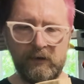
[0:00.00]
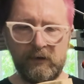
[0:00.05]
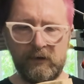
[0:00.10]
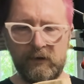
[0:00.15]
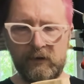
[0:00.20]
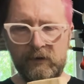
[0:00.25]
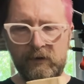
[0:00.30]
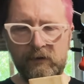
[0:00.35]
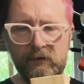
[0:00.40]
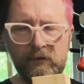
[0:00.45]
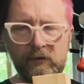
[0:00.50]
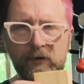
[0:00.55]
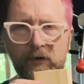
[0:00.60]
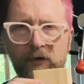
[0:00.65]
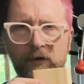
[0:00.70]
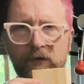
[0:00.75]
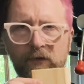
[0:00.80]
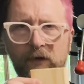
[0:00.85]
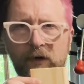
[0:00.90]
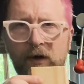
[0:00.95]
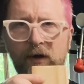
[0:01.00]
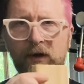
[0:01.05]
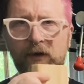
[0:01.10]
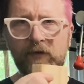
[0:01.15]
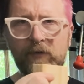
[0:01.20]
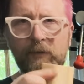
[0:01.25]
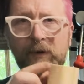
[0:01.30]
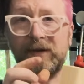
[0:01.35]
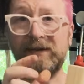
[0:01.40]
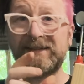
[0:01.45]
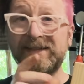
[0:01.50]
I think 35 by